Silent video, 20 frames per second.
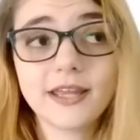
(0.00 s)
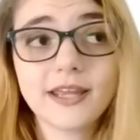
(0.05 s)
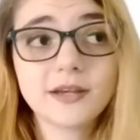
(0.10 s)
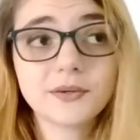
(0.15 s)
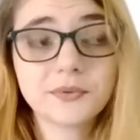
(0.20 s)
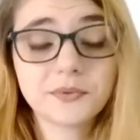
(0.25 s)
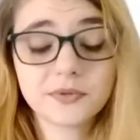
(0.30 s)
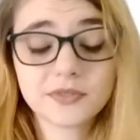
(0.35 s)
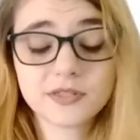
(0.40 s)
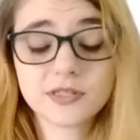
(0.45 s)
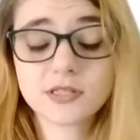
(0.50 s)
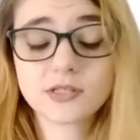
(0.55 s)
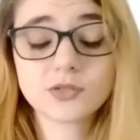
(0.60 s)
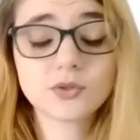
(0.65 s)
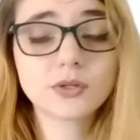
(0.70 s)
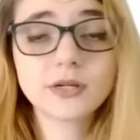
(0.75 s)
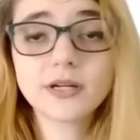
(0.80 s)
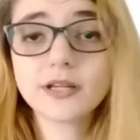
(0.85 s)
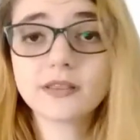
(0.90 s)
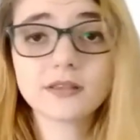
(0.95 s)
It, the
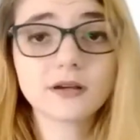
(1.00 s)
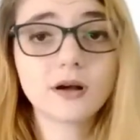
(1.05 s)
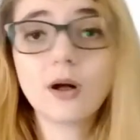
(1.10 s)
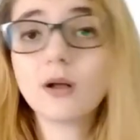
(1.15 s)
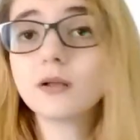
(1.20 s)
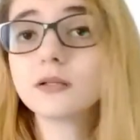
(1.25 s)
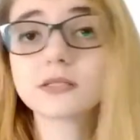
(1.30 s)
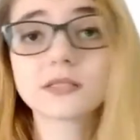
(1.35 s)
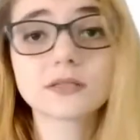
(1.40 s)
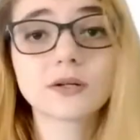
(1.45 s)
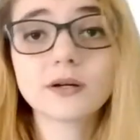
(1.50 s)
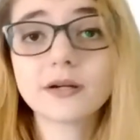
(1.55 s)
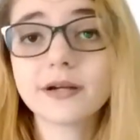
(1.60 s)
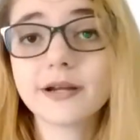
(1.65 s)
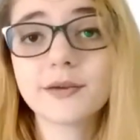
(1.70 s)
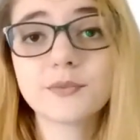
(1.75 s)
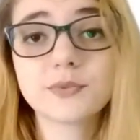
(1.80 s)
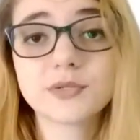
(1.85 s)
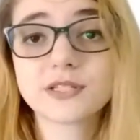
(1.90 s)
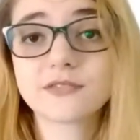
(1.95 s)
story, the whole
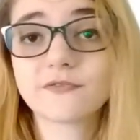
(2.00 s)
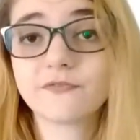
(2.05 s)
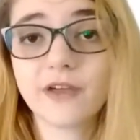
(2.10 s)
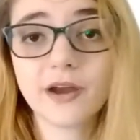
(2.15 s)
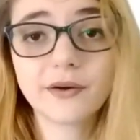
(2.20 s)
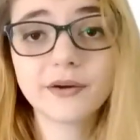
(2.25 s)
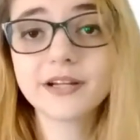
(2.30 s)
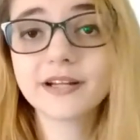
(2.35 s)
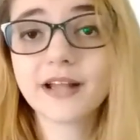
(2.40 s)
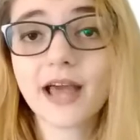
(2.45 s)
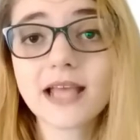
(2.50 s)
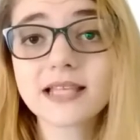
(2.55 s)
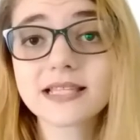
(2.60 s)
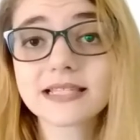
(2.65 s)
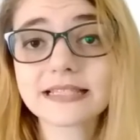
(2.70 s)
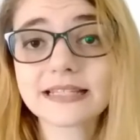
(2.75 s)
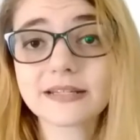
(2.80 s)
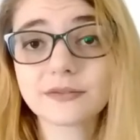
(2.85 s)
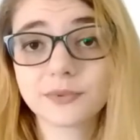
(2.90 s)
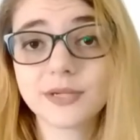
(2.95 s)
story was very
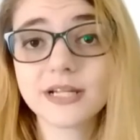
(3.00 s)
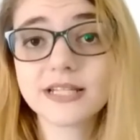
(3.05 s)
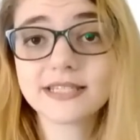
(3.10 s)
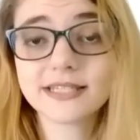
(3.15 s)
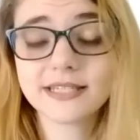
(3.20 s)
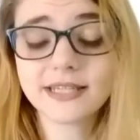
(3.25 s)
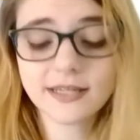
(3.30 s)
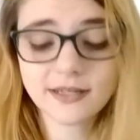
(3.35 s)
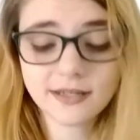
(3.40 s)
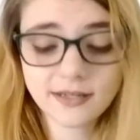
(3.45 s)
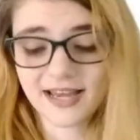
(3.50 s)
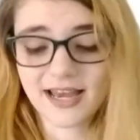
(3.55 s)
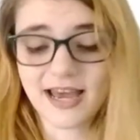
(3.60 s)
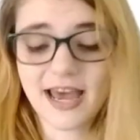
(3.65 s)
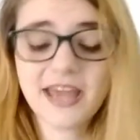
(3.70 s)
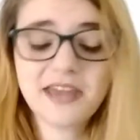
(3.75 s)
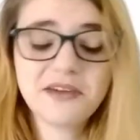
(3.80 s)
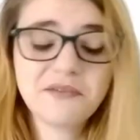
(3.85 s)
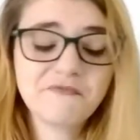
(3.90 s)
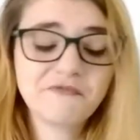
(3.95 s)
nicely written.
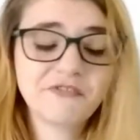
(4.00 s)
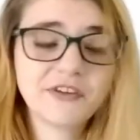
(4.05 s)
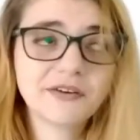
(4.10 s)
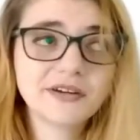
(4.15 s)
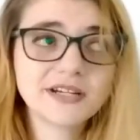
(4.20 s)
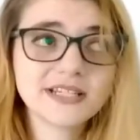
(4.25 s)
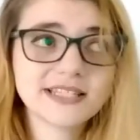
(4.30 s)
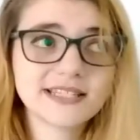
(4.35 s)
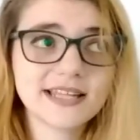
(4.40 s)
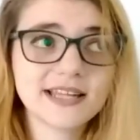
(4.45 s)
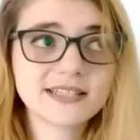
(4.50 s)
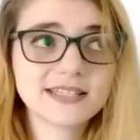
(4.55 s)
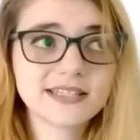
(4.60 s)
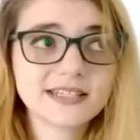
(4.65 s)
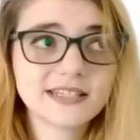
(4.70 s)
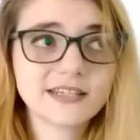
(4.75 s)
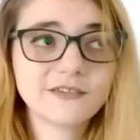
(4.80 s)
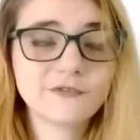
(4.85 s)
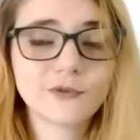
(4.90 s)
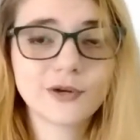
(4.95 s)
I am very
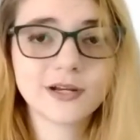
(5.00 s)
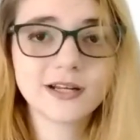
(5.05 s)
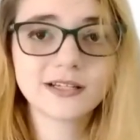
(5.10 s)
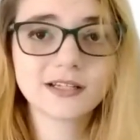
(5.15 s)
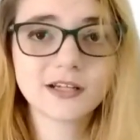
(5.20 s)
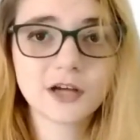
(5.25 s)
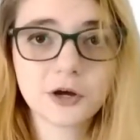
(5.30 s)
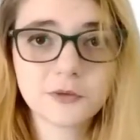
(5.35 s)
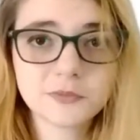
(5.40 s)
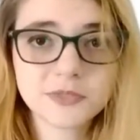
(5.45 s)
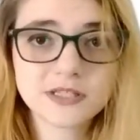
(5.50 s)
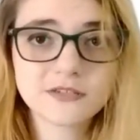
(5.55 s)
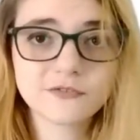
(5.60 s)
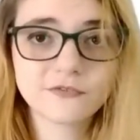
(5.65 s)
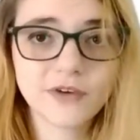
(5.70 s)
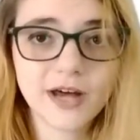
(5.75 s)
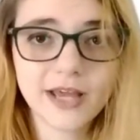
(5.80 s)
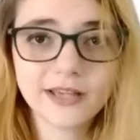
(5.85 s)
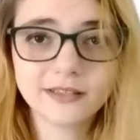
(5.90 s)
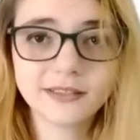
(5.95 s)
sensitive when it comes to
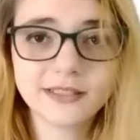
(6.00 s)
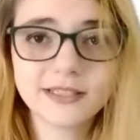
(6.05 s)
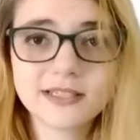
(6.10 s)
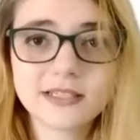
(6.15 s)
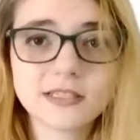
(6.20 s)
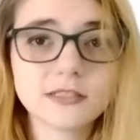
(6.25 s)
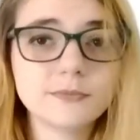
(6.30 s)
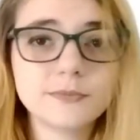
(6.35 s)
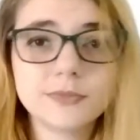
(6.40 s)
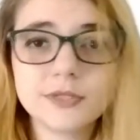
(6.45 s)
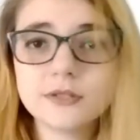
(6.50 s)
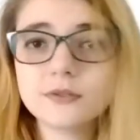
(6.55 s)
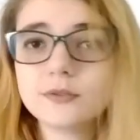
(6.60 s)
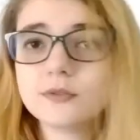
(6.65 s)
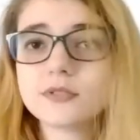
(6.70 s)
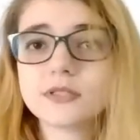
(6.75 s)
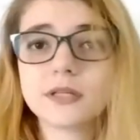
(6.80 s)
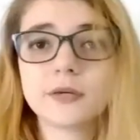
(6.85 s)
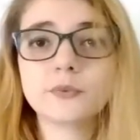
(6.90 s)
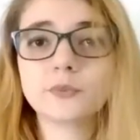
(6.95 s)
violence,
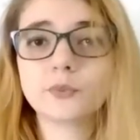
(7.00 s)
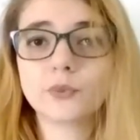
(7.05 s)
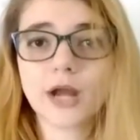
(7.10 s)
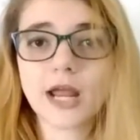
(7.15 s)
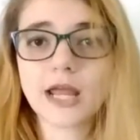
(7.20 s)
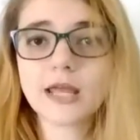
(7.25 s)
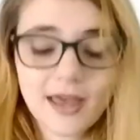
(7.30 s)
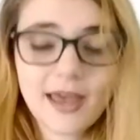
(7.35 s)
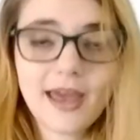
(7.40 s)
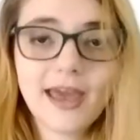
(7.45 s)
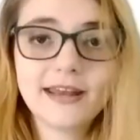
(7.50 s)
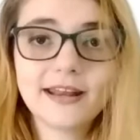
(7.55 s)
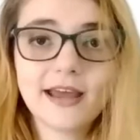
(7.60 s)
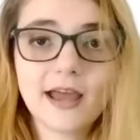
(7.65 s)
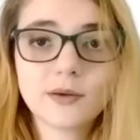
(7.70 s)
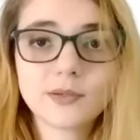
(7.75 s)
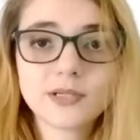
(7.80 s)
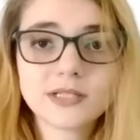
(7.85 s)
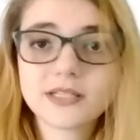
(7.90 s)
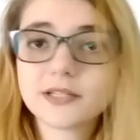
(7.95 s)
abuse, and rape, and
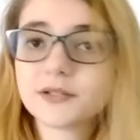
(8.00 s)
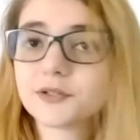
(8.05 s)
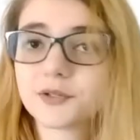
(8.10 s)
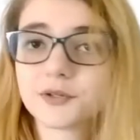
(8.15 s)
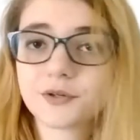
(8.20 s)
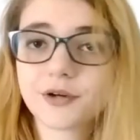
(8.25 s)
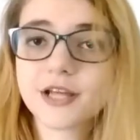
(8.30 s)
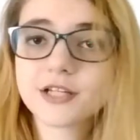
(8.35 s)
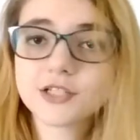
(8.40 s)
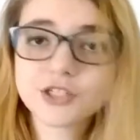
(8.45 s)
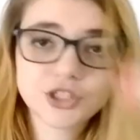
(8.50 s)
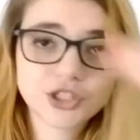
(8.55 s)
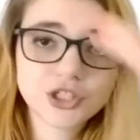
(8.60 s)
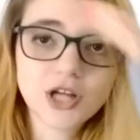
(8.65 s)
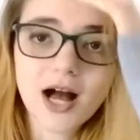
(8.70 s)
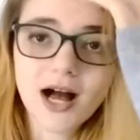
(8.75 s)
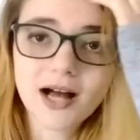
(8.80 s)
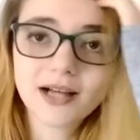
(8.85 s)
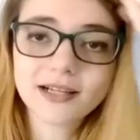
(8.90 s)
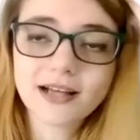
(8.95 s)
I was in great
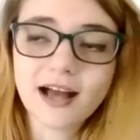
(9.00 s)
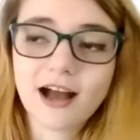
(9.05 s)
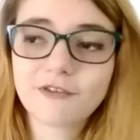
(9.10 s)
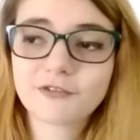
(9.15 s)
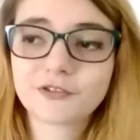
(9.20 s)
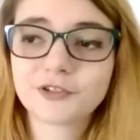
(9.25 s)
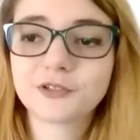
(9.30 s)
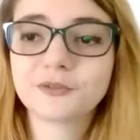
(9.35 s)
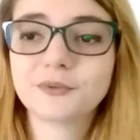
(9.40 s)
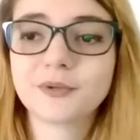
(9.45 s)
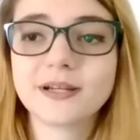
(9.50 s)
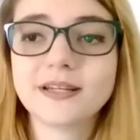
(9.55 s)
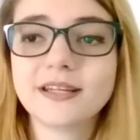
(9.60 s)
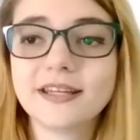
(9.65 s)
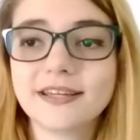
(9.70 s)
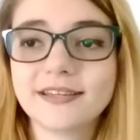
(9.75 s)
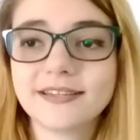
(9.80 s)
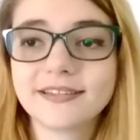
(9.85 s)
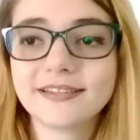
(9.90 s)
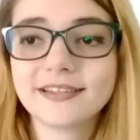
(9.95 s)
shock after
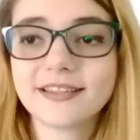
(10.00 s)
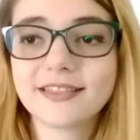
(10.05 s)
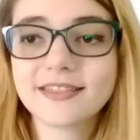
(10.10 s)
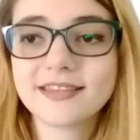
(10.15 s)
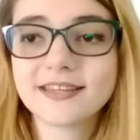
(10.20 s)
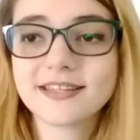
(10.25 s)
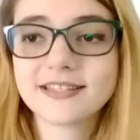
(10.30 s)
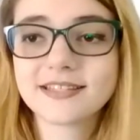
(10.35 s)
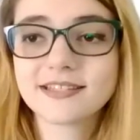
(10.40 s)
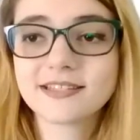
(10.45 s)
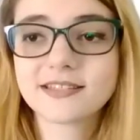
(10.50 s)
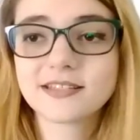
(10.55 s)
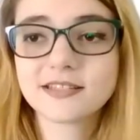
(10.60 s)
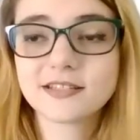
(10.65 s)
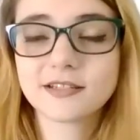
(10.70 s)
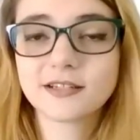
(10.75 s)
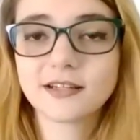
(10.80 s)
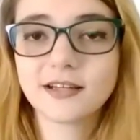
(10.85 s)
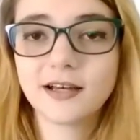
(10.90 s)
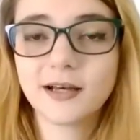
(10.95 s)
reading this
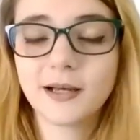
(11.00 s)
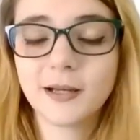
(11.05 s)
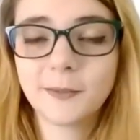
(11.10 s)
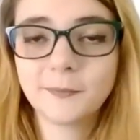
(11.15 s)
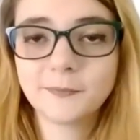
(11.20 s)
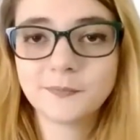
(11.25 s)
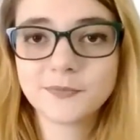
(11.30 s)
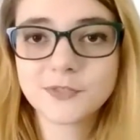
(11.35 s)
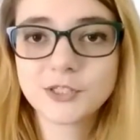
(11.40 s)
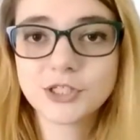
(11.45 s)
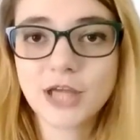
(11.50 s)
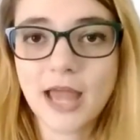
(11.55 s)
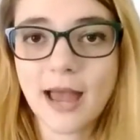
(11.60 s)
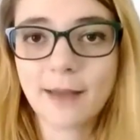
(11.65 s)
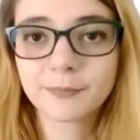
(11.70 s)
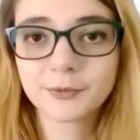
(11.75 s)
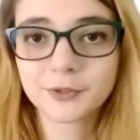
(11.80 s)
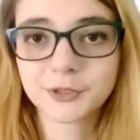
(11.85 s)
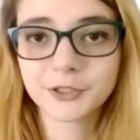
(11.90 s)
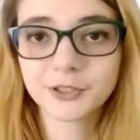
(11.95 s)
um,
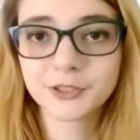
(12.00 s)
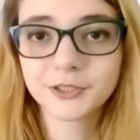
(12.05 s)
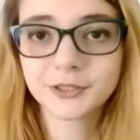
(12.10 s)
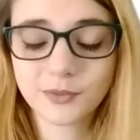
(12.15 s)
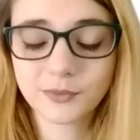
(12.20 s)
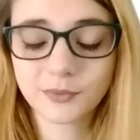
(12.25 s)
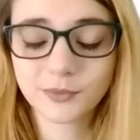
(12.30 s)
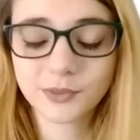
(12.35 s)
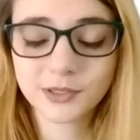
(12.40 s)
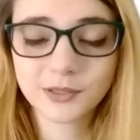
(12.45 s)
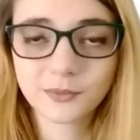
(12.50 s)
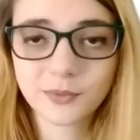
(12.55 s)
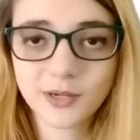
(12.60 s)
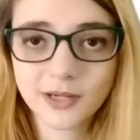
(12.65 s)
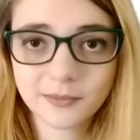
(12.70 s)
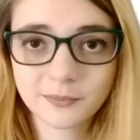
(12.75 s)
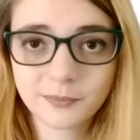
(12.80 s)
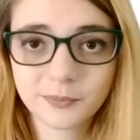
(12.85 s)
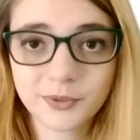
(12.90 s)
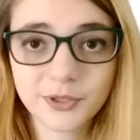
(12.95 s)
chapter where
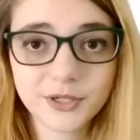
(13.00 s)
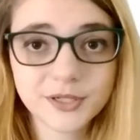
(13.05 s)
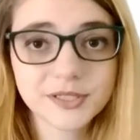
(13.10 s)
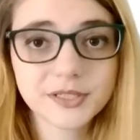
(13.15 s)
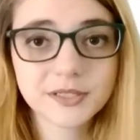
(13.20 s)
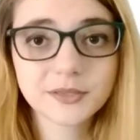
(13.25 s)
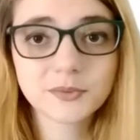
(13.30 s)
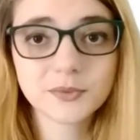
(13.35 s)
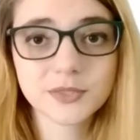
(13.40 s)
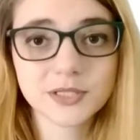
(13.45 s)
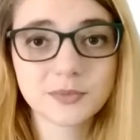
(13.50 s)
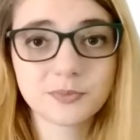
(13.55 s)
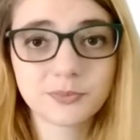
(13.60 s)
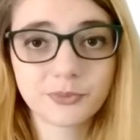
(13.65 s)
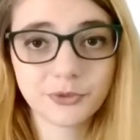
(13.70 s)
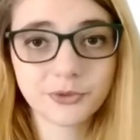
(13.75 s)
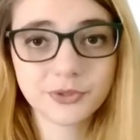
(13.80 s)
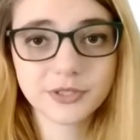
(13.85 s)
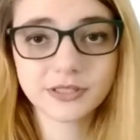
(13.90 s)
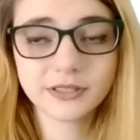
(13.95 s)
one person was
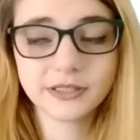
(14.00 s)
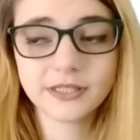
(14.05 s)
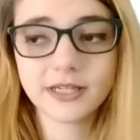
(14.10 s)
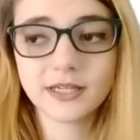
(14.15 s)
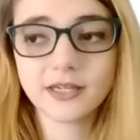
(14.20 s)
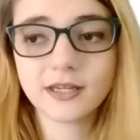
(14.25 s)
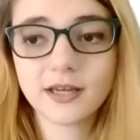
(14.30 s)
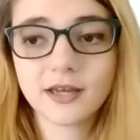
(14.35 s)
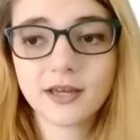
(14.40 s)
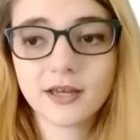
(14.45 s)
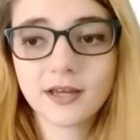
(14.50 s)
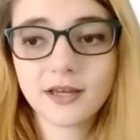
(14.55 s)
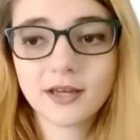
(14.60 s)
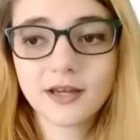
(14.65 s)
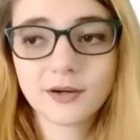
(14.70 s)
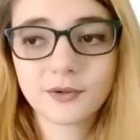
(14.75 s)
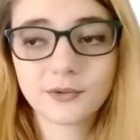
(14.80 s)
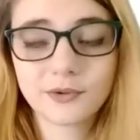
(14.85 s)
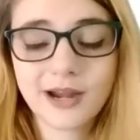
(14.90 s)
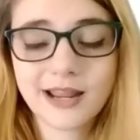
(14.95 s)
brutally
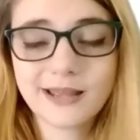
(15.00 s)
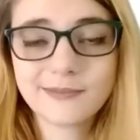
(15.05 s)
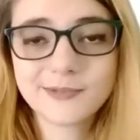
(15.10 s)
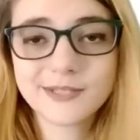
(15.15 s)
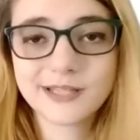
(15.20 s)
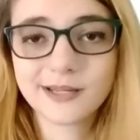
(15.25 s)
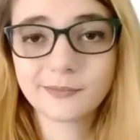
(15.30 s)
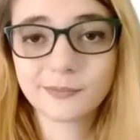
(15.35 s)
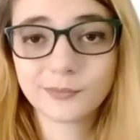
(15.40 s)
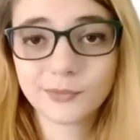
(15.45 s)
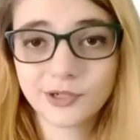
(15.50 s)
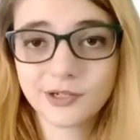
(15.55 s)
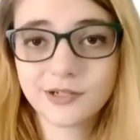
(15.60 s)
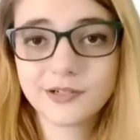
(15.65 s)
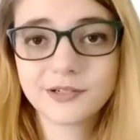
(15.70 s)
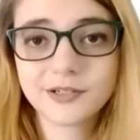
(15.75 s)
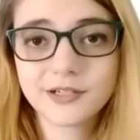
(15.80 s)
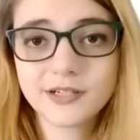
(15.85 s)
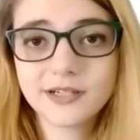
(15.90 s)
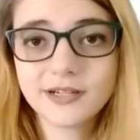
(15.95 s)
raped and
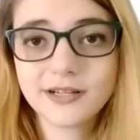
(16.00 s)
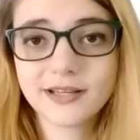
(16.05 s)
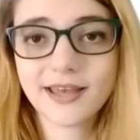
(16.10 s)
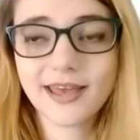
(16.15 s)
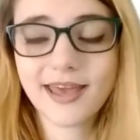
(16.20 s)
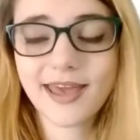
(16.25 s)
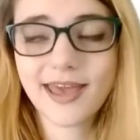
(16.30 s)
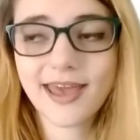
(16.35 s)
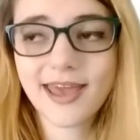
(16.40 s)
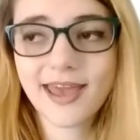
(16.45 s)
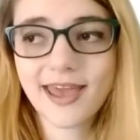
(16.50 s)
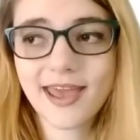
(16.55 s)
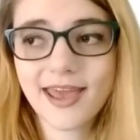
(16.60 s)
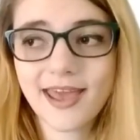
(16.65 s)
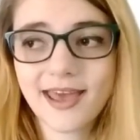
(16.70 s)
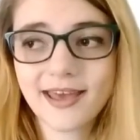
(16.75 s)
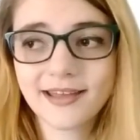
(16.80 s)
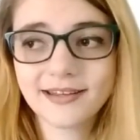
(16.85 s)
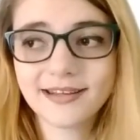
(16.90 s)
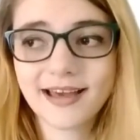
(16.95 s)
murdered,
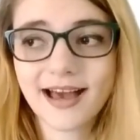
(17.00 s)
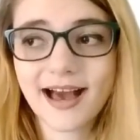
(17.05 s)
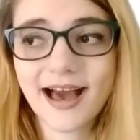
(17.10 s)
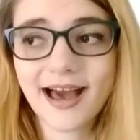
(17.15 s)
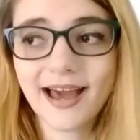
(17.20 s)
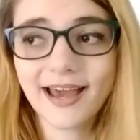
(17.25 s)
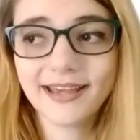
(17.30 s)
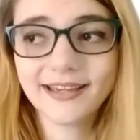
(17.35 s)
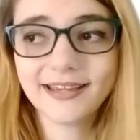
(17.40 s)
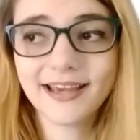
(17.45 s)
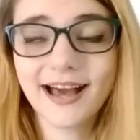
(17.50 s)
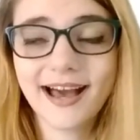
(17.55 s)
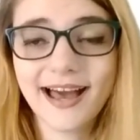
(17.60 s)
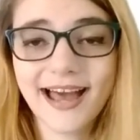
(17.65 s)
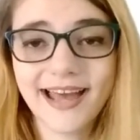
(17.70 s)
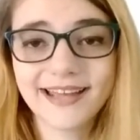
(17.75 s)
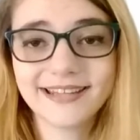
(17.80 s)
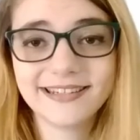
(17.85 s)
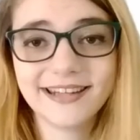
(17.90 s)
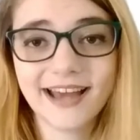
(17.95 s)
and I
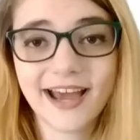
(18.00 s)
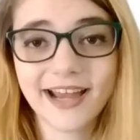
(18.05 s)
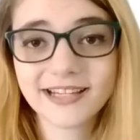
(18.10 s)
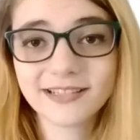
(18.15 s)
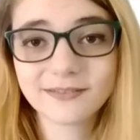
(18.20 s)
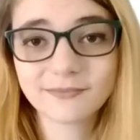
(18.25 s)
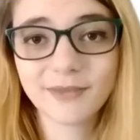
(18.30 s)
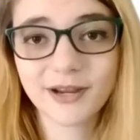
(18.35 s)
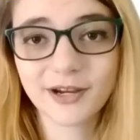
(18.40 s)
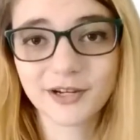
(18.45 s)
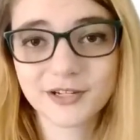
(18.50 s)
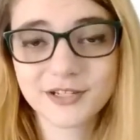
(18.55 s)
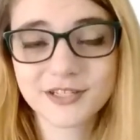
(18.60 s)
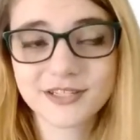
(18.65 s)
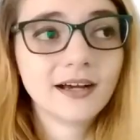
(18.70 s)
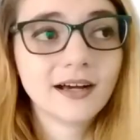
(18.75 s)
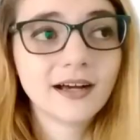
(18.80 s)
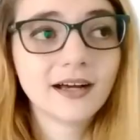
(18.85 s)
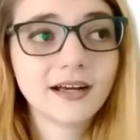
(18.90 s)
had nightmares.